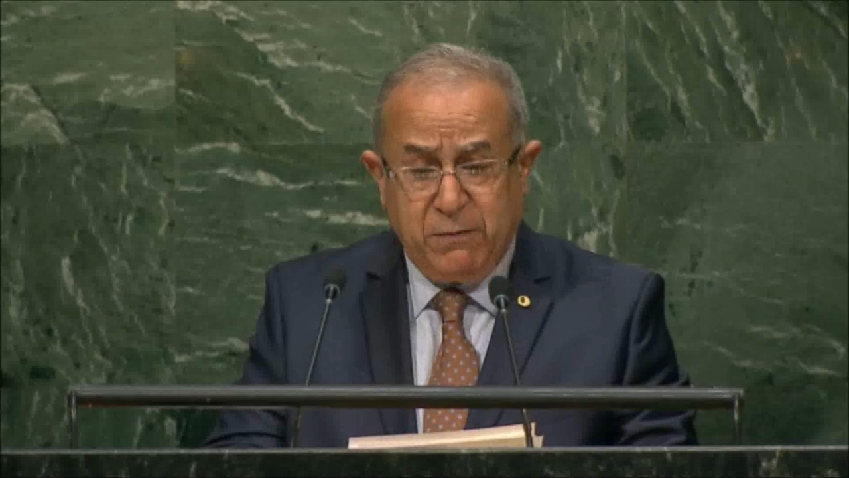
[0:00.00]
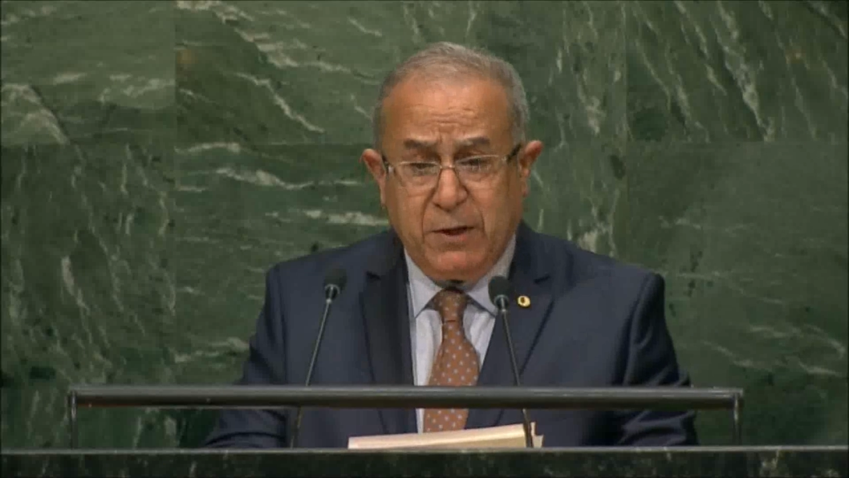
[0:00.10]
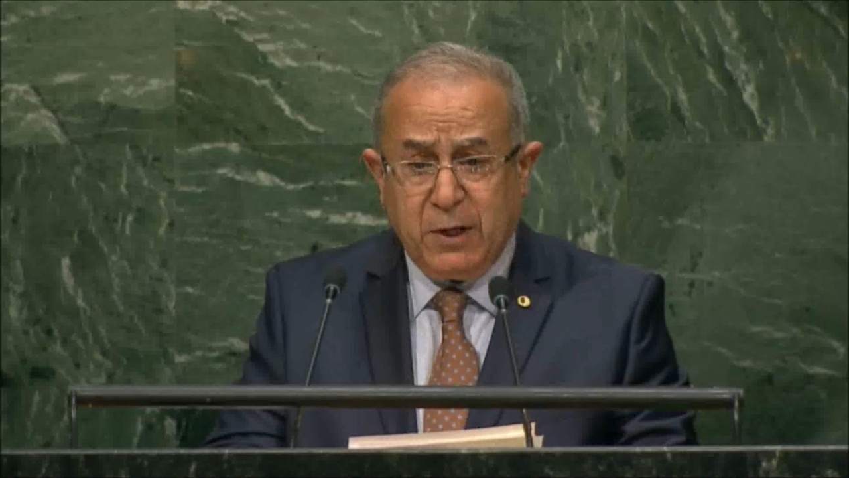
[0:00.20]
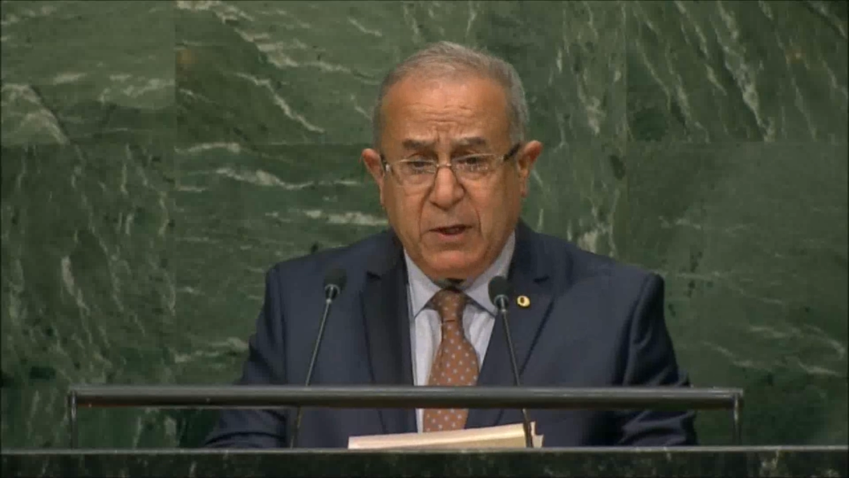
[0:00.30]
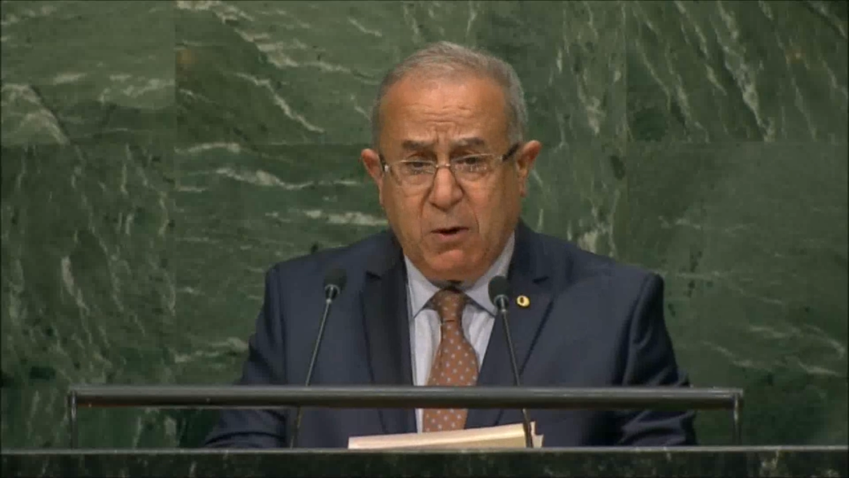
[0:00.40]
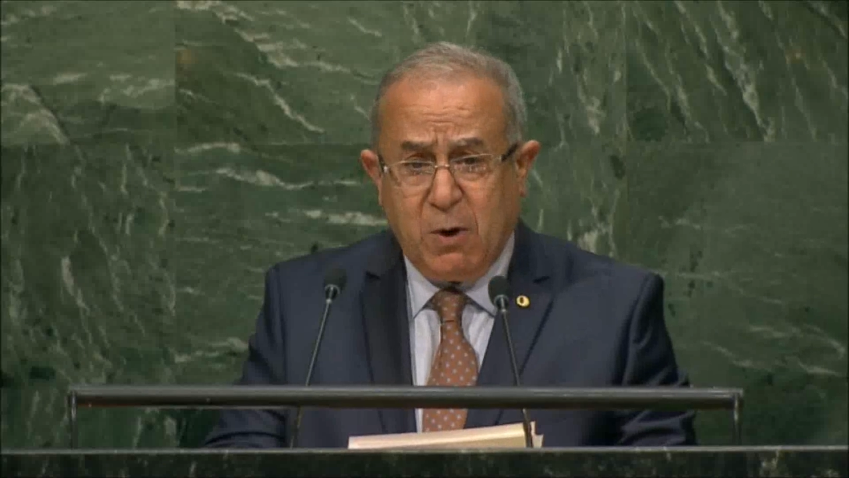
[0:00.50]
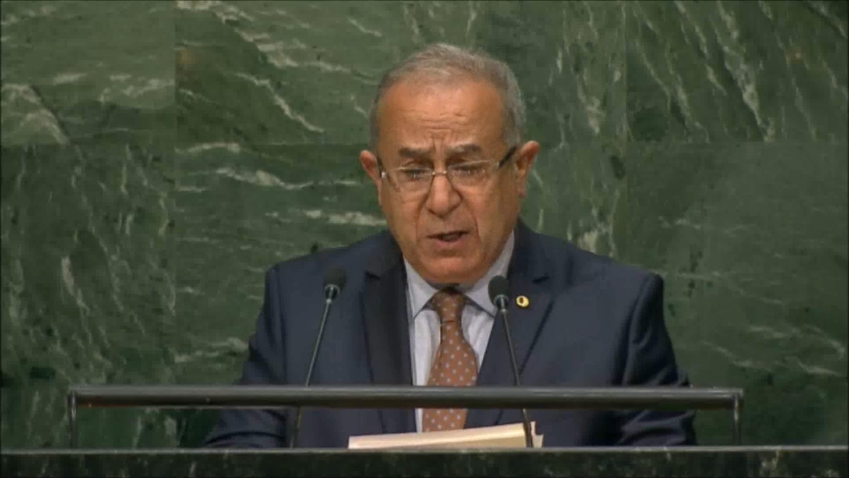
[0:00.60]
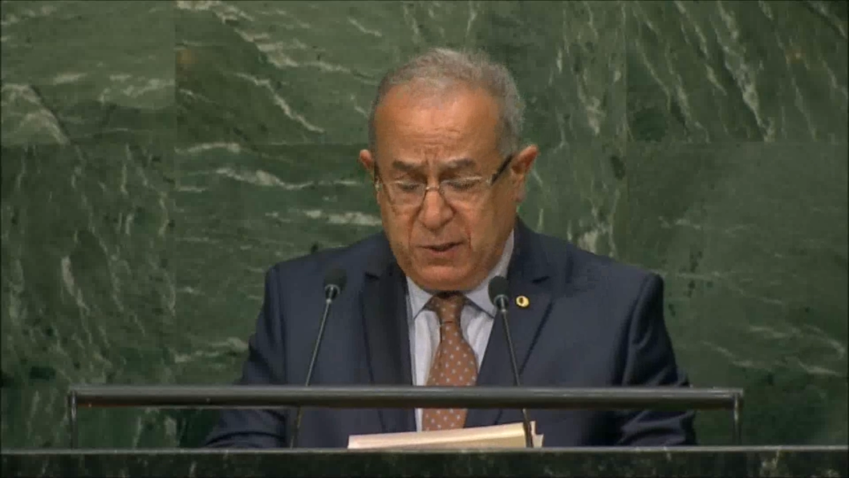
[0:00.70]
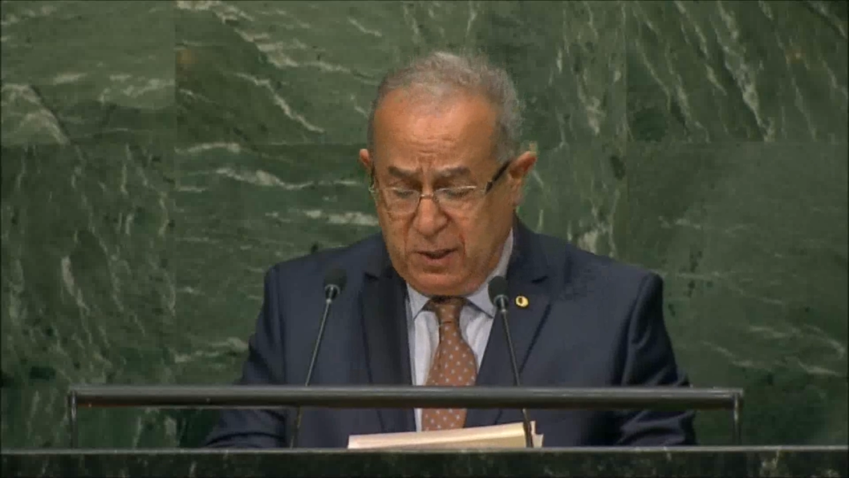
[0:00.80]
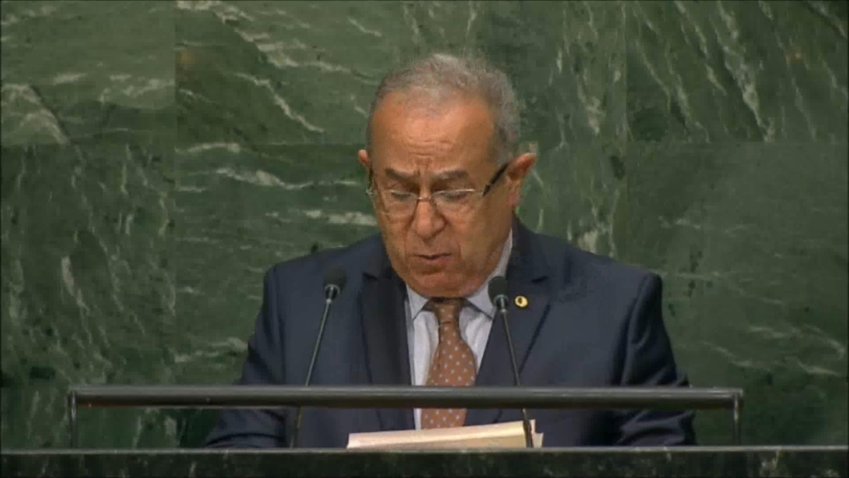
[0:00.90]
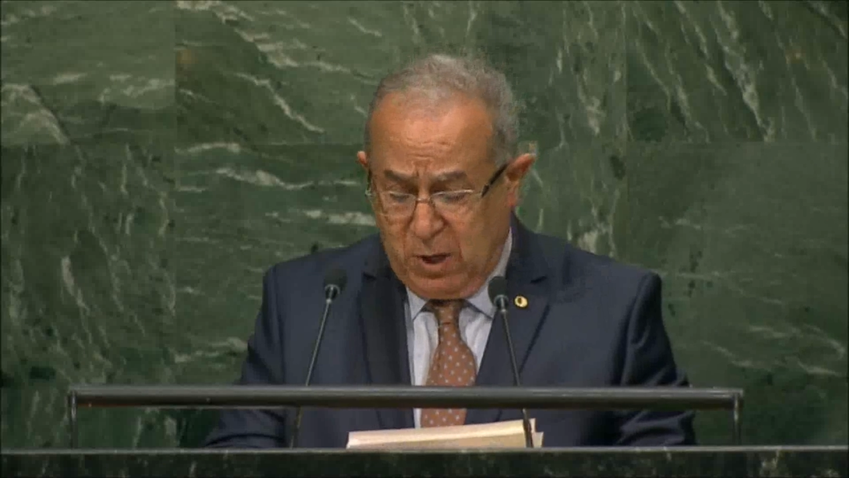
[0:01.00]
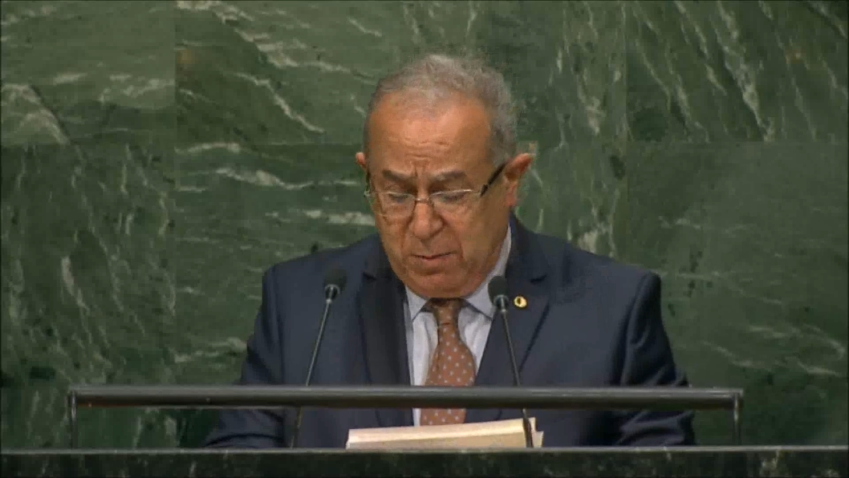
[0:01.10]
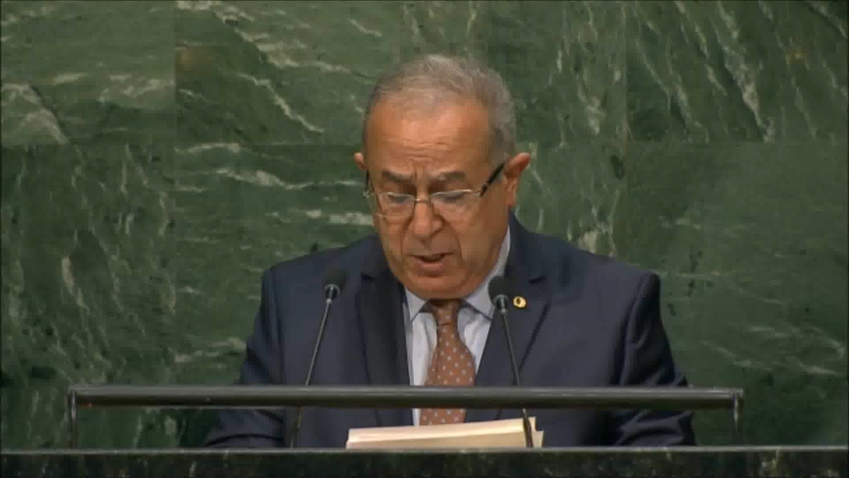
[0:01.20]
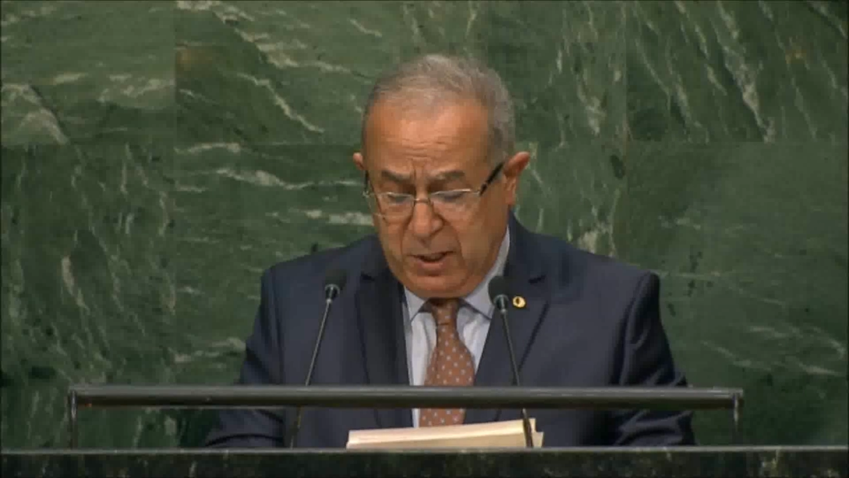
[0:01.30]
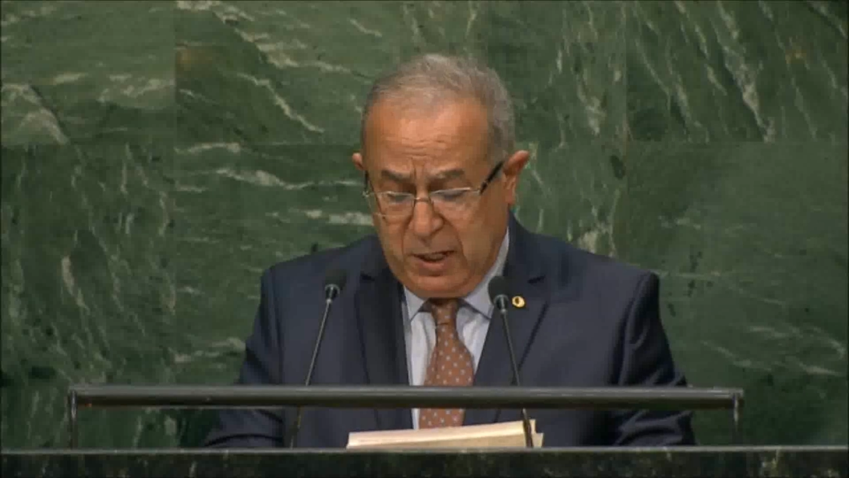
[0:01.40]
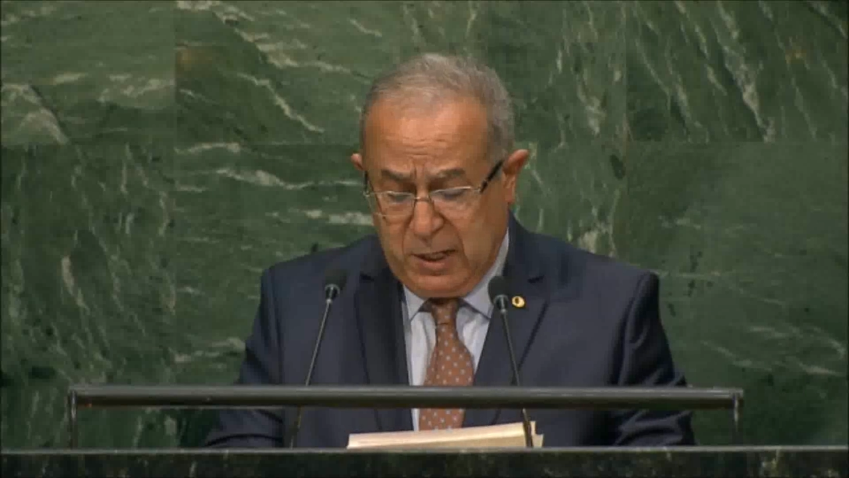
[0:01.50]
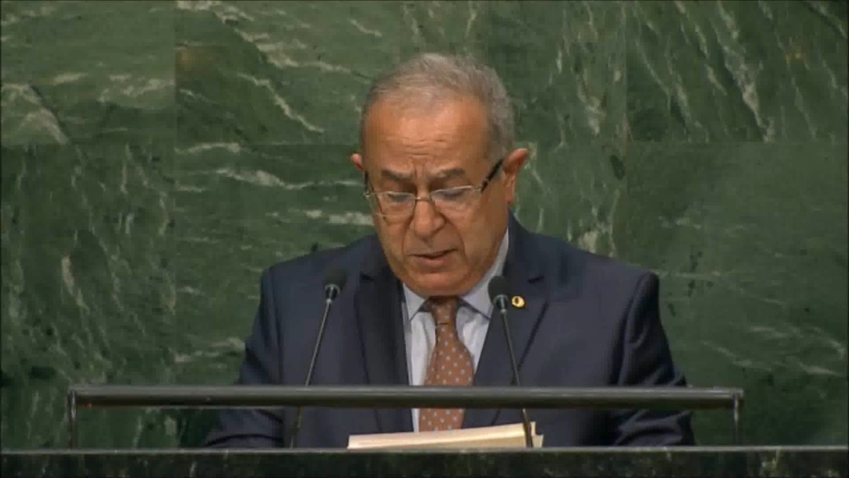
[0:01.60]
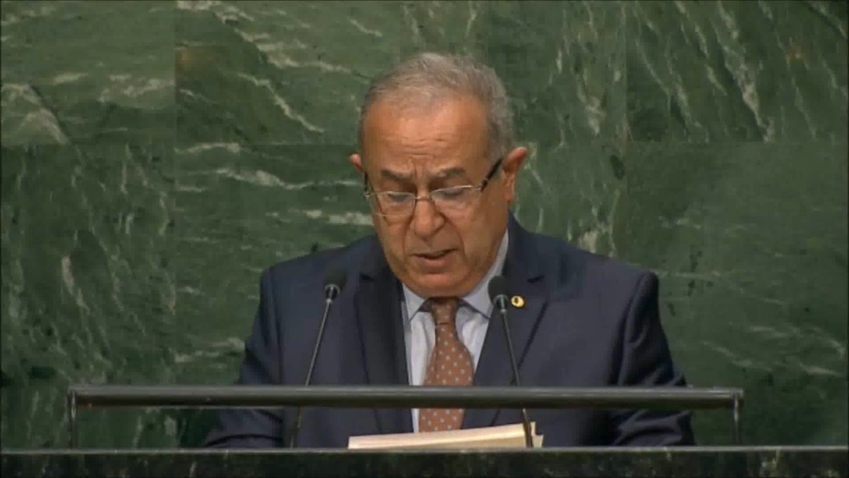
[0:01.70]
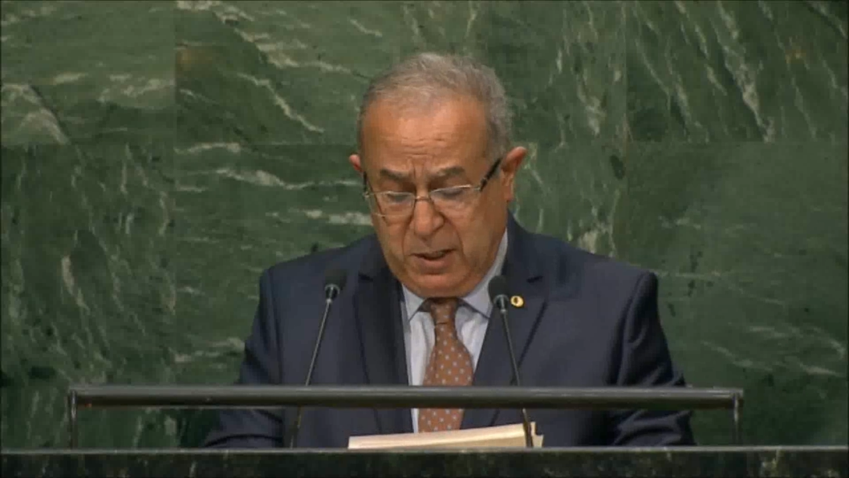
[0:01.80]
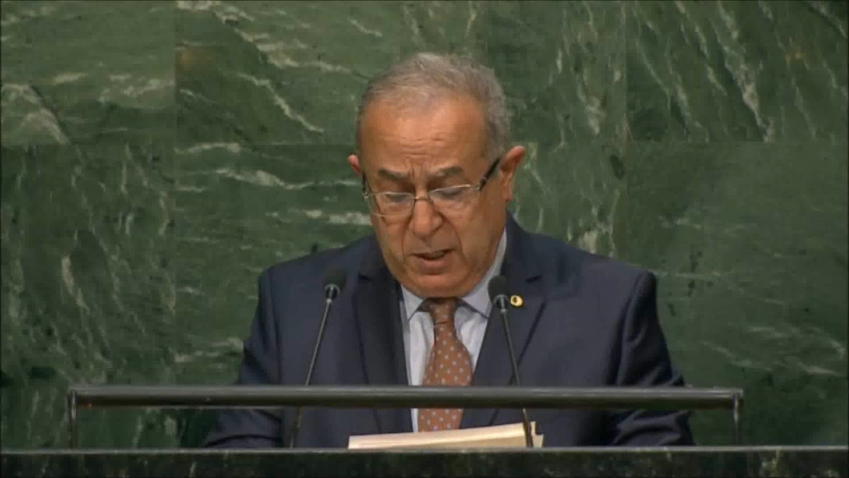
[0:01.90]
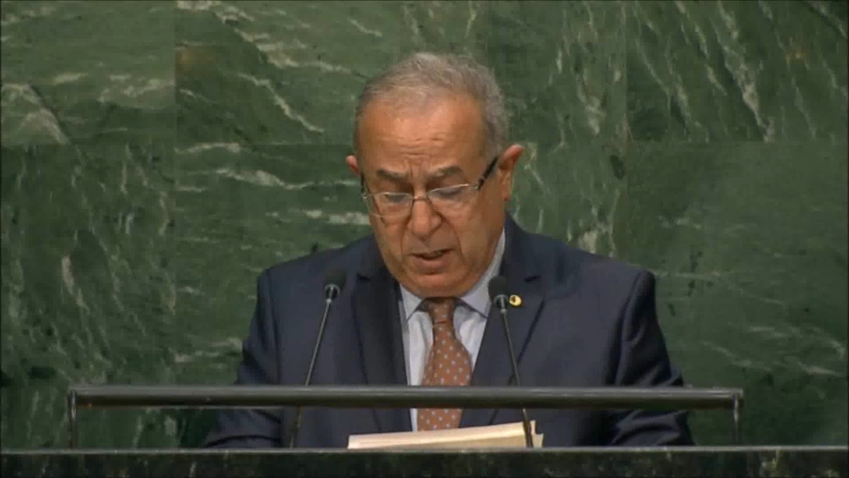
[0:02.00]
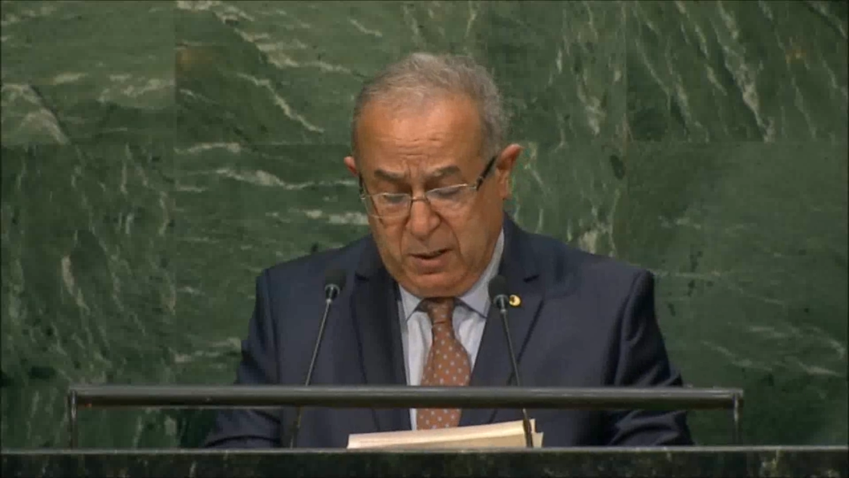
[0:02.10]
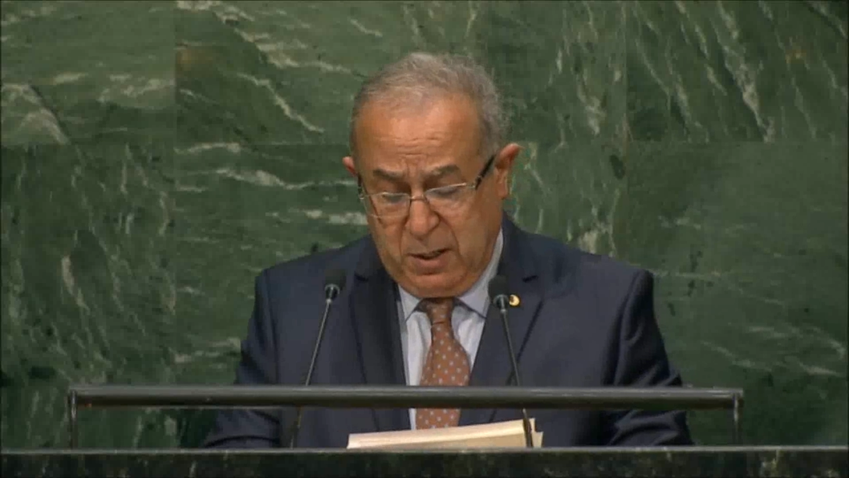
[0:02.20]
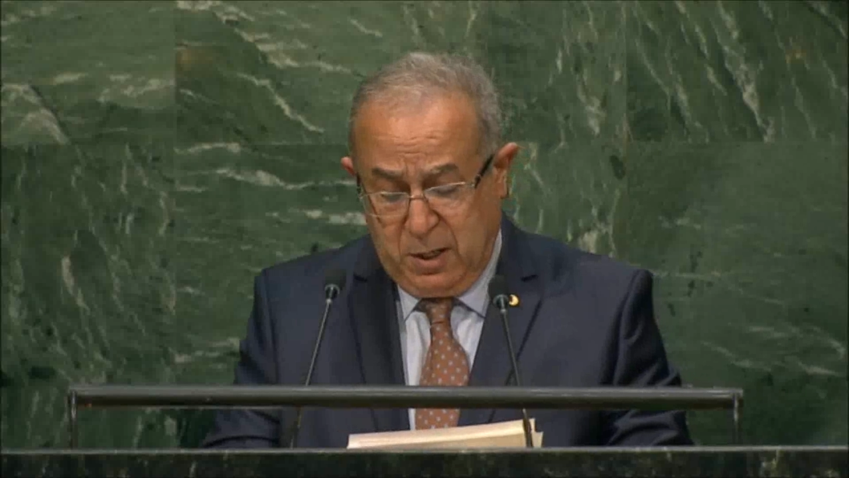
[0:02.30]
where people have broken free from